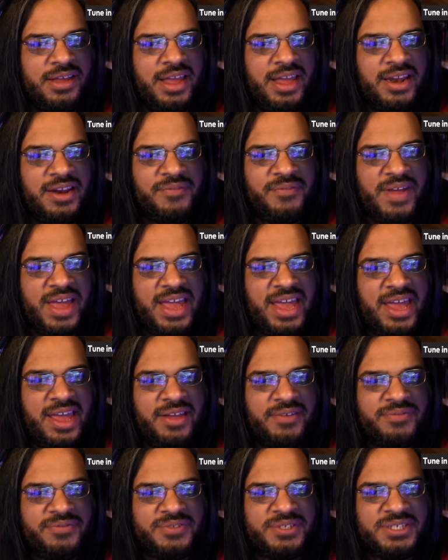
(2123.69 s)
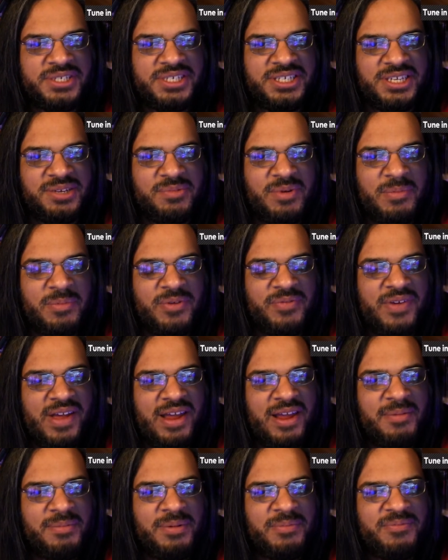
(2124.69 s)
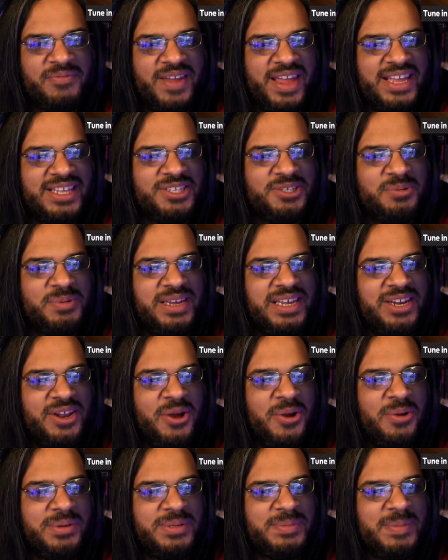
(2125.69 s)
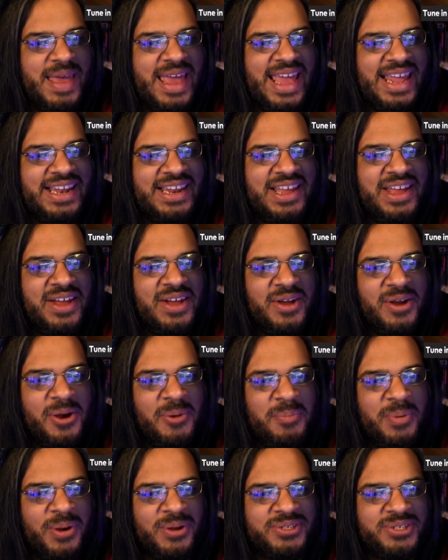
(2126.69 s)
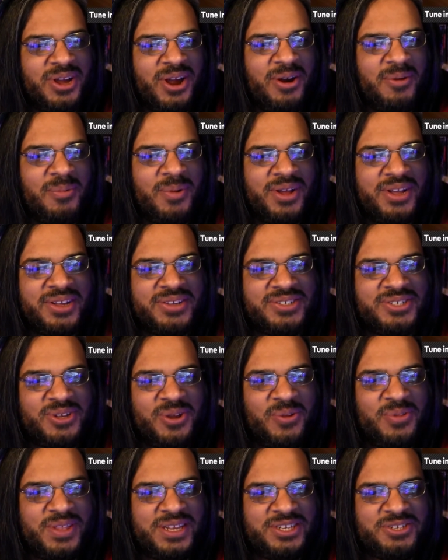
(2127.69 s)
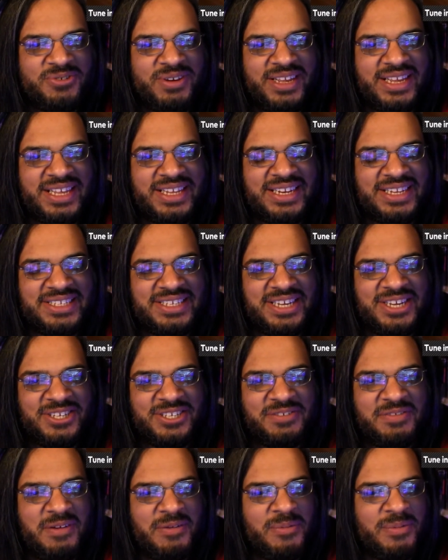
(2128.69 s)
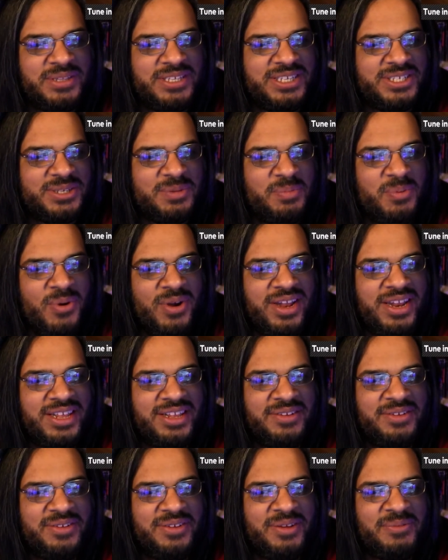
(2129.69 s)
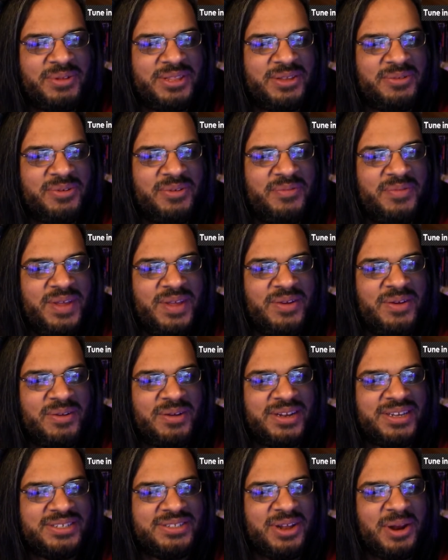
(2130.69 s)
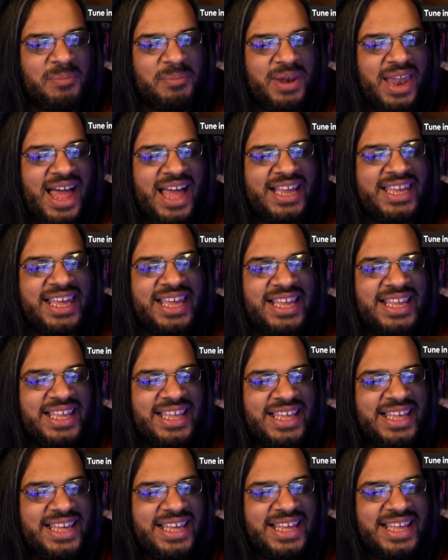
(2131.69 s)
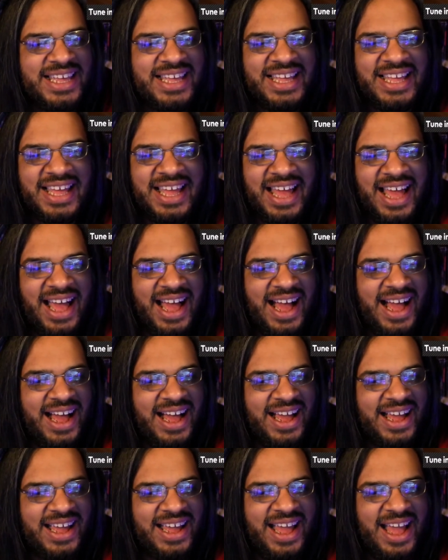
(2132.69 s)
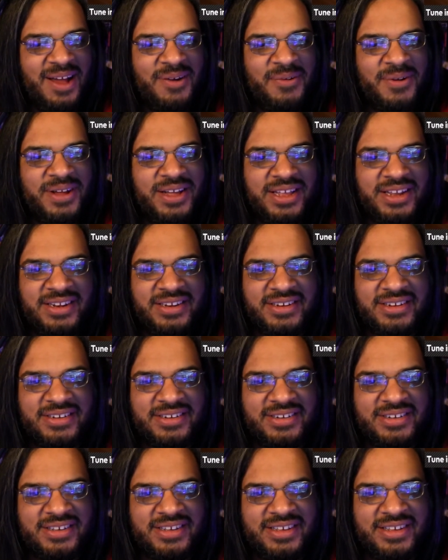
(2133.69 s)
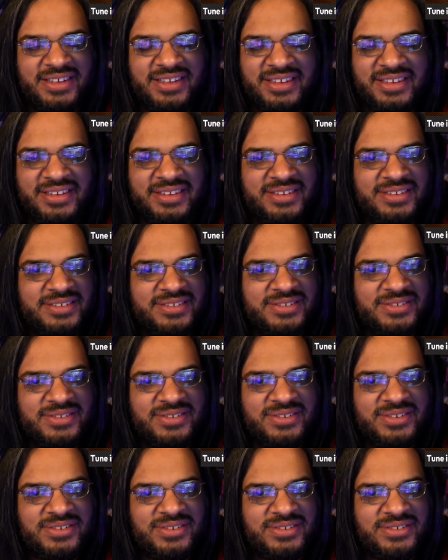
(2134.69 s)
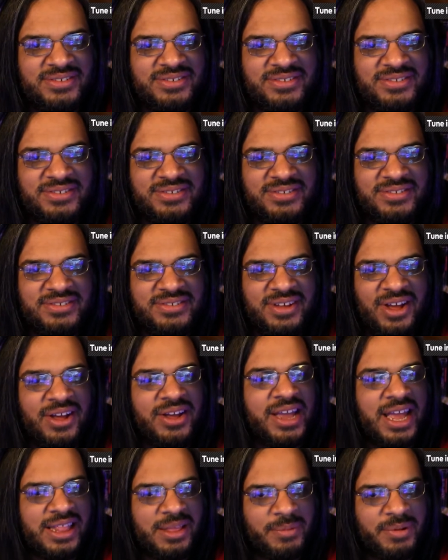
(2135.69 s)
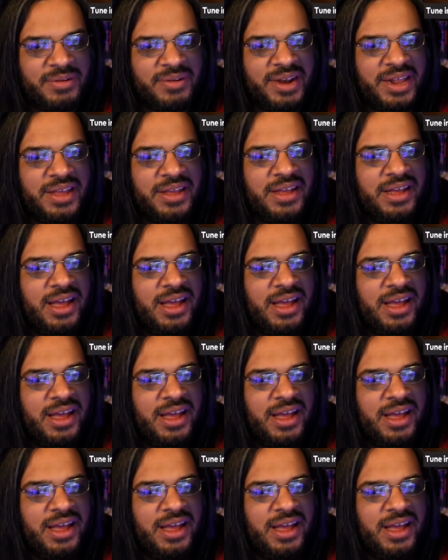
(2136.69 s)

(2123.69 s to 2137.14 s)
And if I have to see one more Fire Emblem fan tweet Hose Mad or post artwork of Sothis drinking the tears of everyone disappointed with the reveal, I'm gonna start blocking. I want oh, I got that one already.